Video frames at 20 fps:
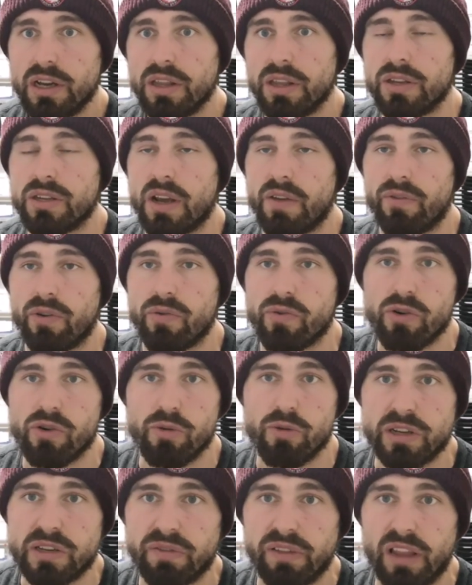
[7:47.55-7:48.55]
There's several
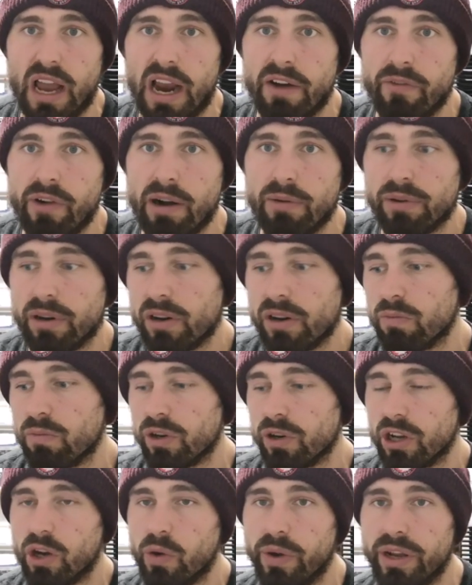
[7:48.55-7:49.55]
rumours flying around. I don't
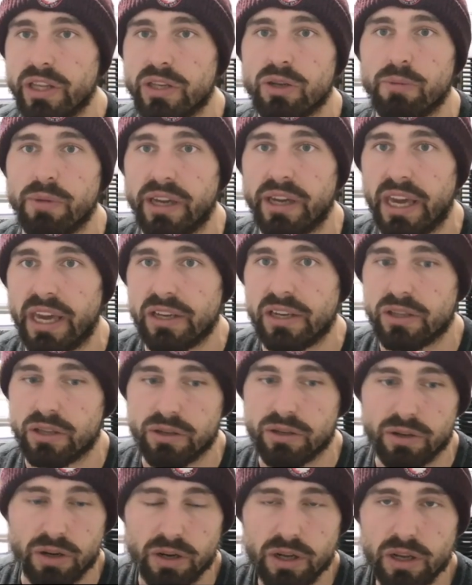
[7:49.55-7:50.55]
want to go into them in case
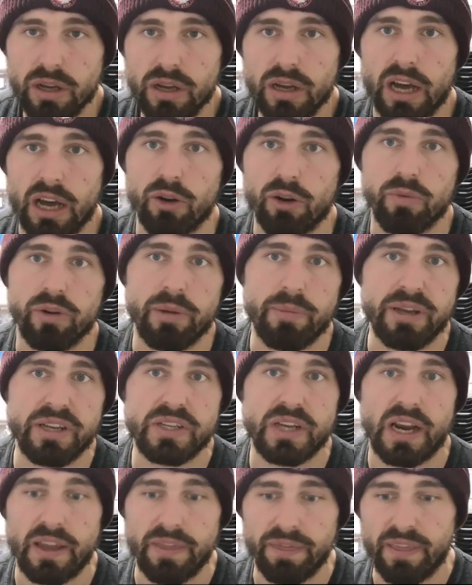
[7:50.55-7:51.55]
then. I don't want to be
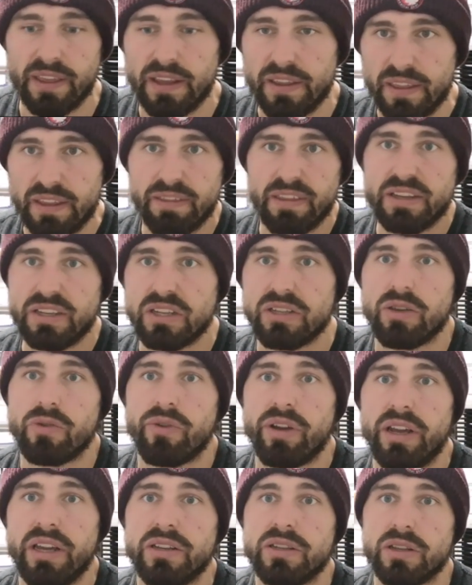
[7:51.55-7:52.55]
saying this is the
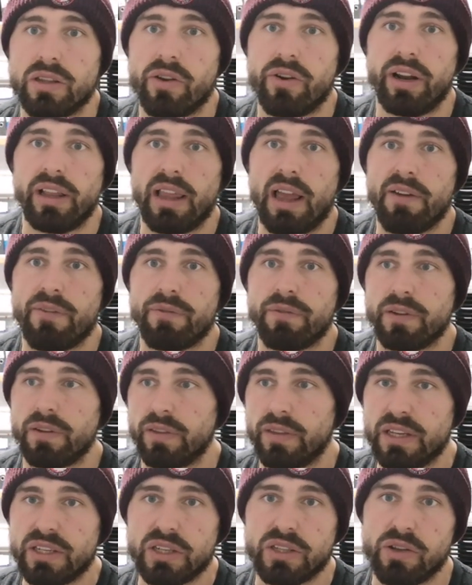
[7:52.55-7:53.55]
reason that he left,
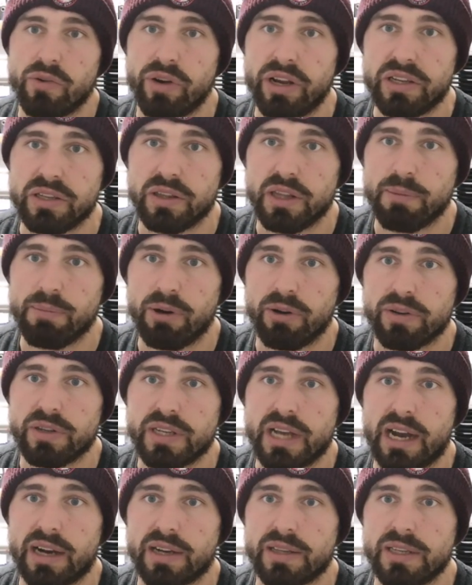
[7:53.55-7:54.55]
and this is the reason that the board
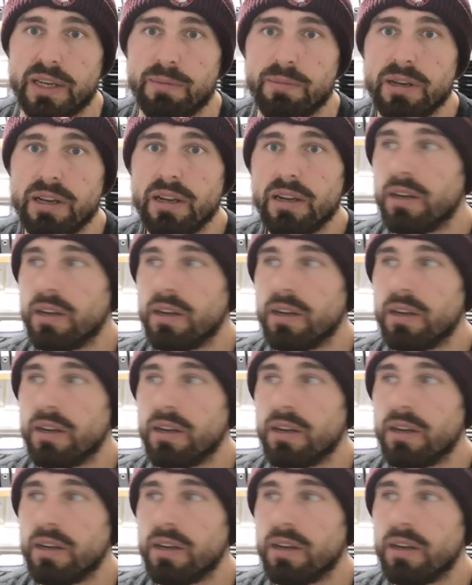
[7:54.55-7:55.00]
sacked him,